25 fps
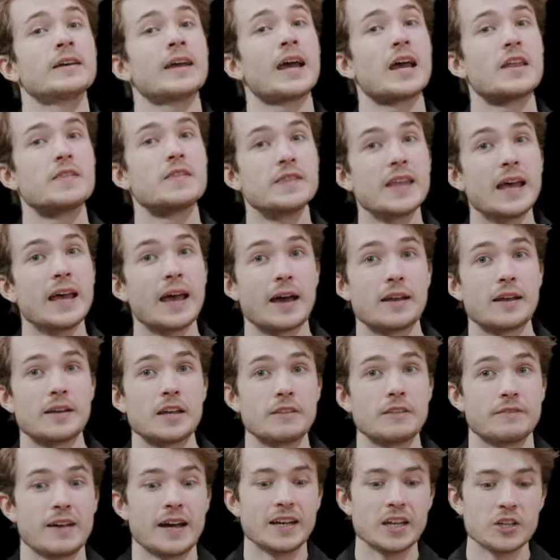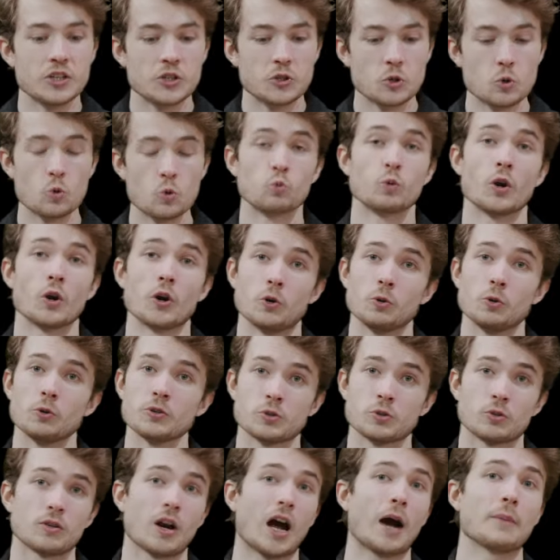And then if any two
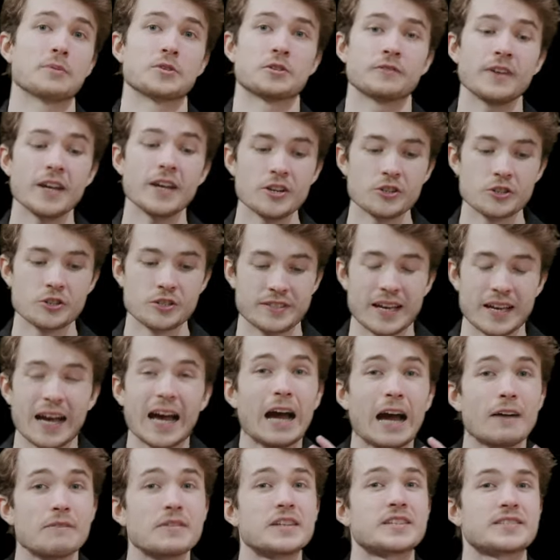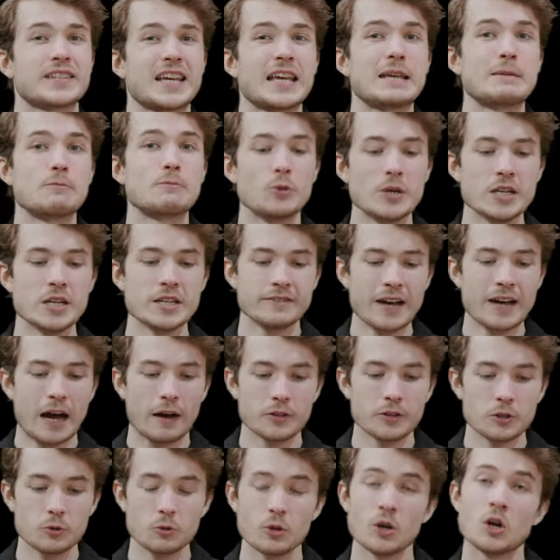rows or observations have the same wind
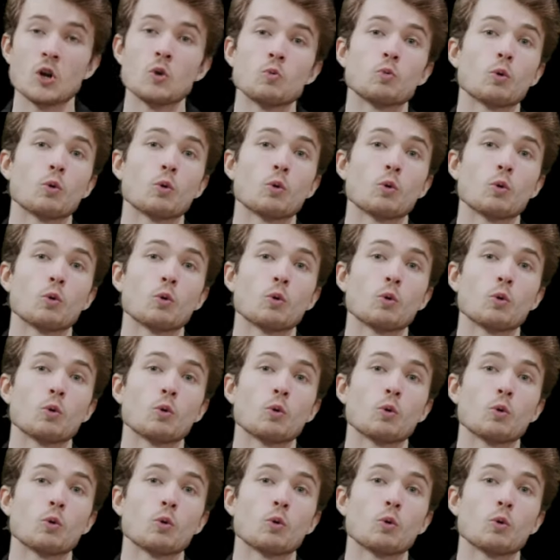value,